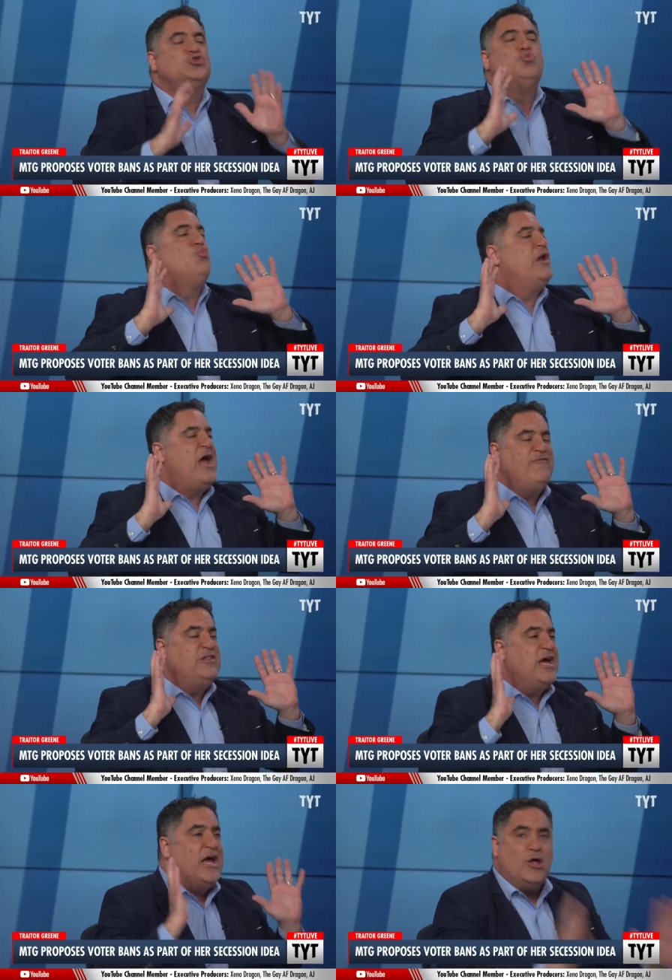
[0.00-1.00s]
do whatever
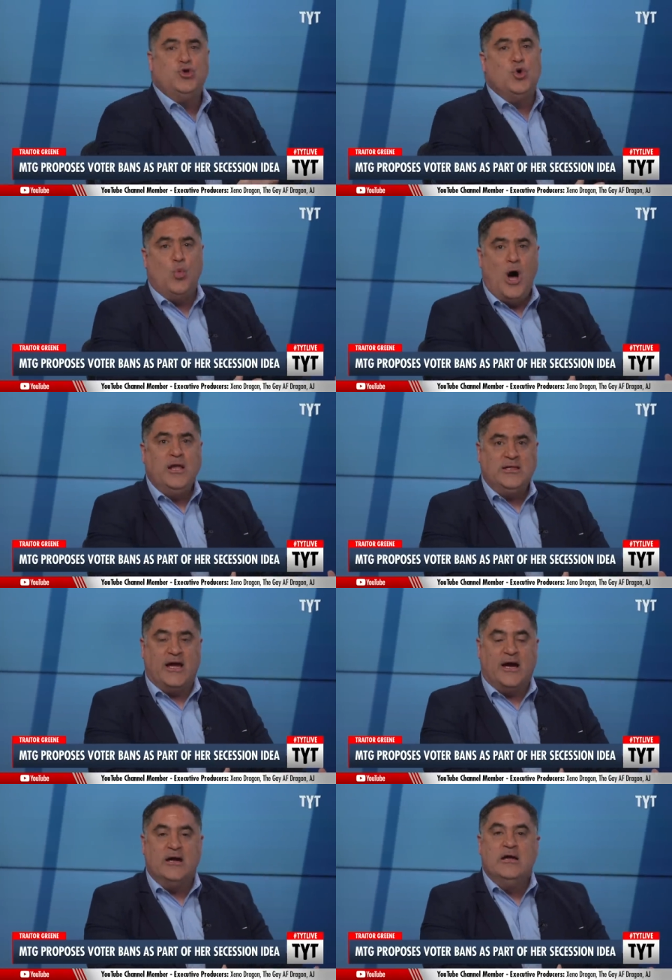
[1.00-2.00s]
the hell you want
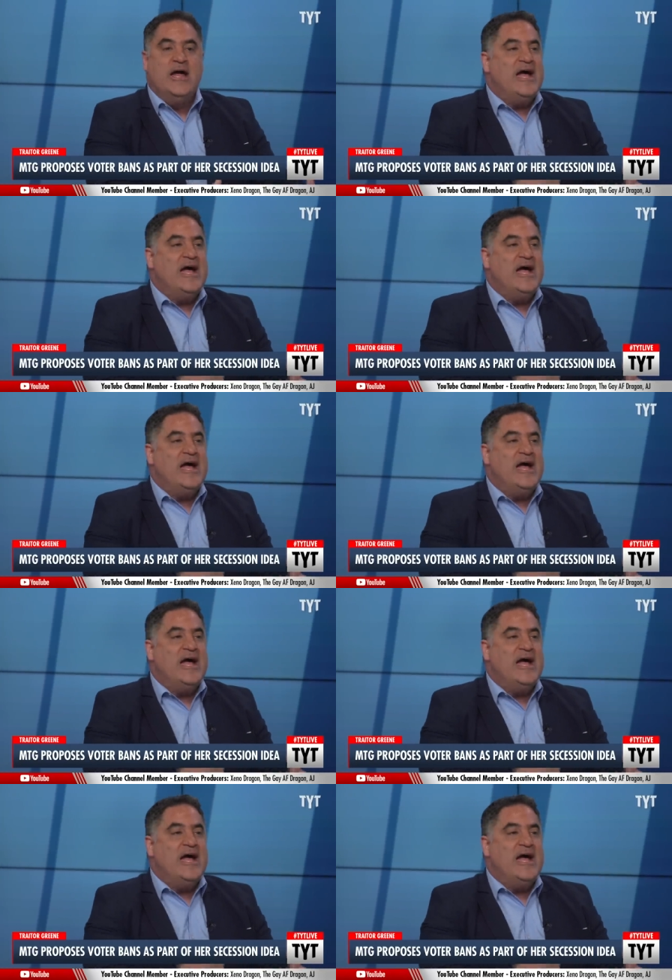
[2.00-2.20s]
there,